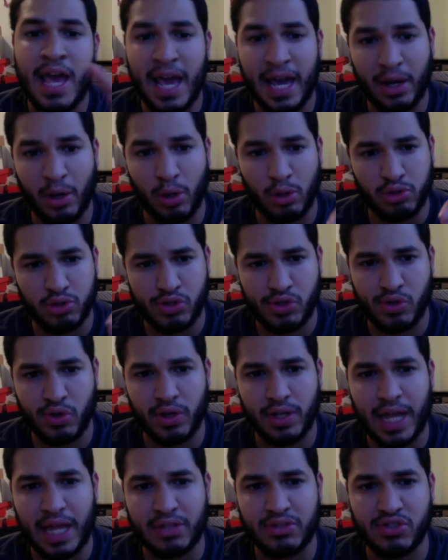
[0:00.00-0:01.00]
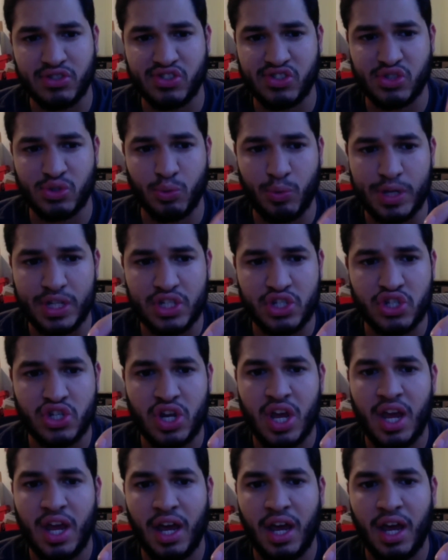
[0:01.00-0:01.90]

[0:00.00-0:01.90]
And also, you're allowed to switch